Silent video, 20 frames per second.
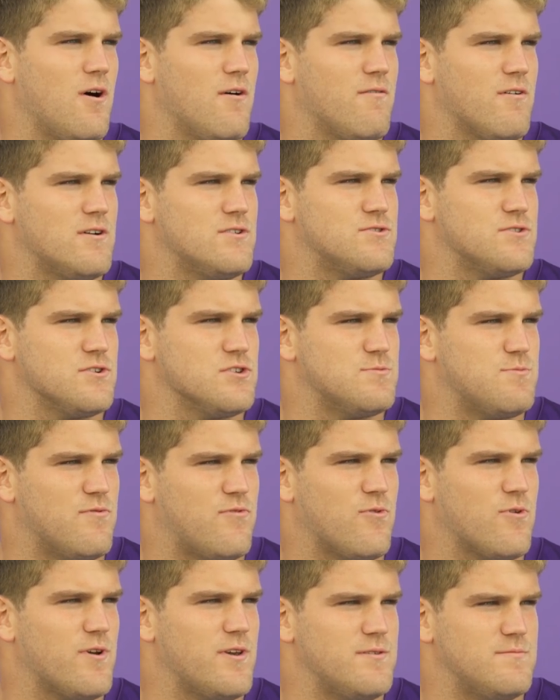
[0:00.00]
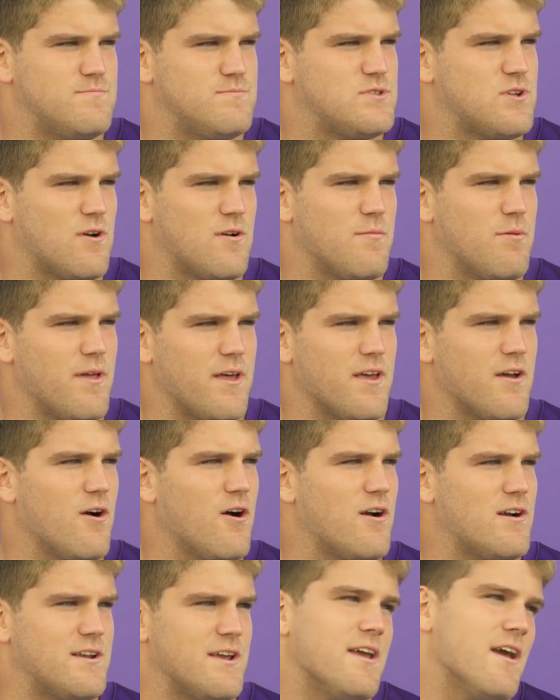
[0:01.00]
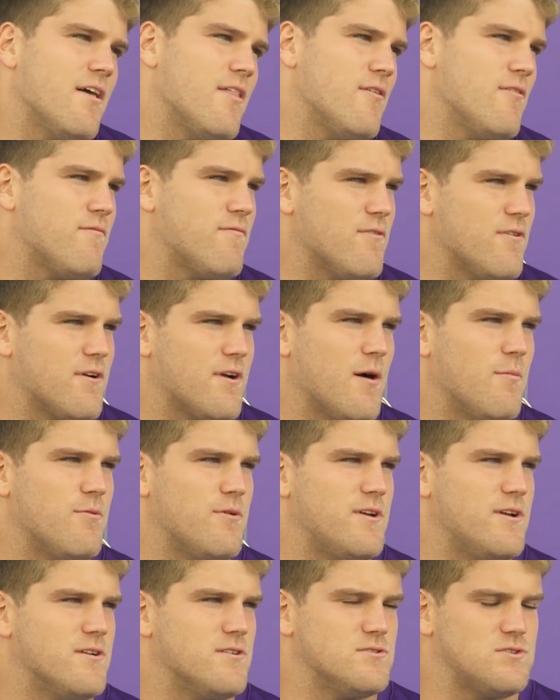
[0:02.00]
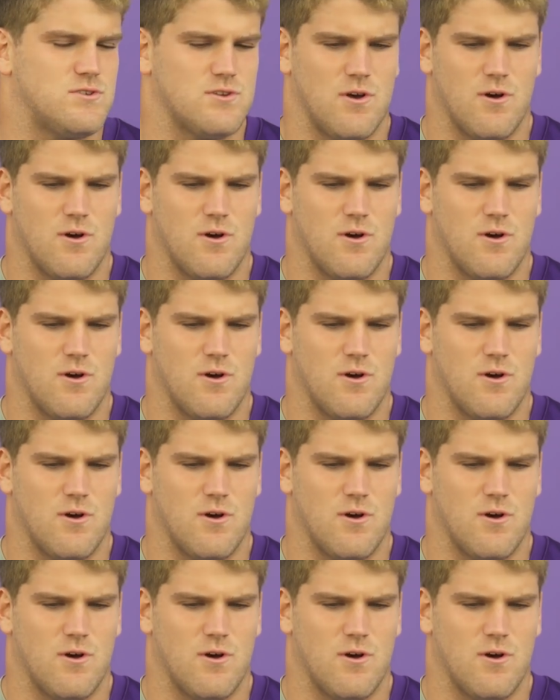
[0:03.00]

all of our drills before he started playing guard together for a couple years.